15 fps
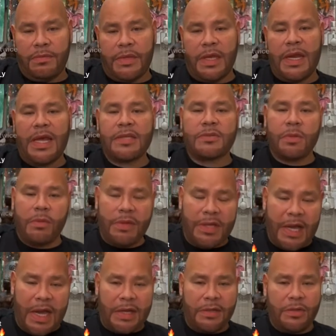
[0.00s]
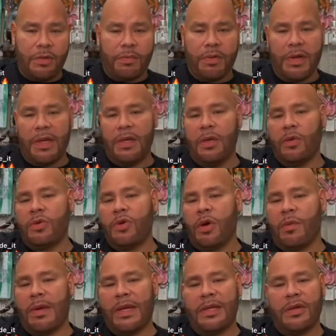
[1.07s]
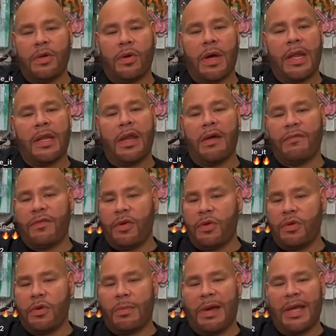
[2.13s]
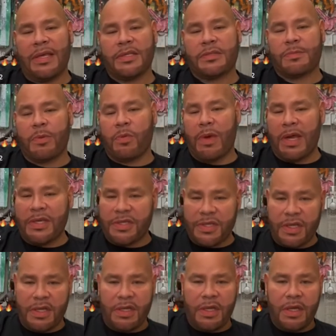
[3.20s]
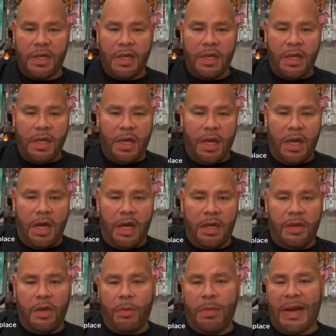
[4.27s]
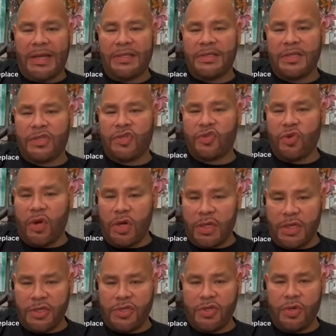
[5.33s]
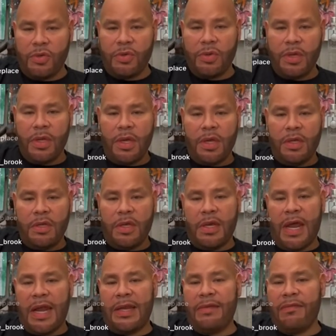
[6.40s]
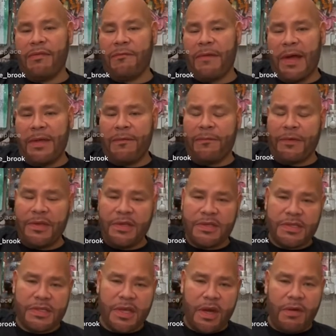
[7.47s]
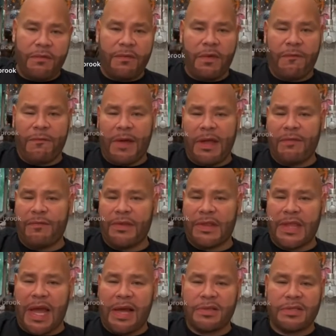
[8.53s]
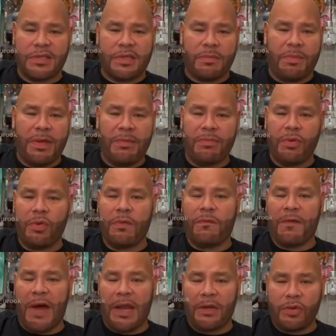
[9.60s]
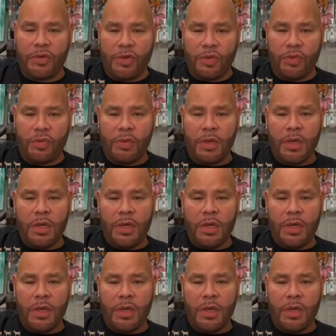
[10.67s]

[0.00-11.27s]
then that's what we got to do. Pretty Lou, you already know I love you. You're my inspiration. Nobody's as strong as you. You're not even fighting for yourself. You're fighting for thousands of people who follow you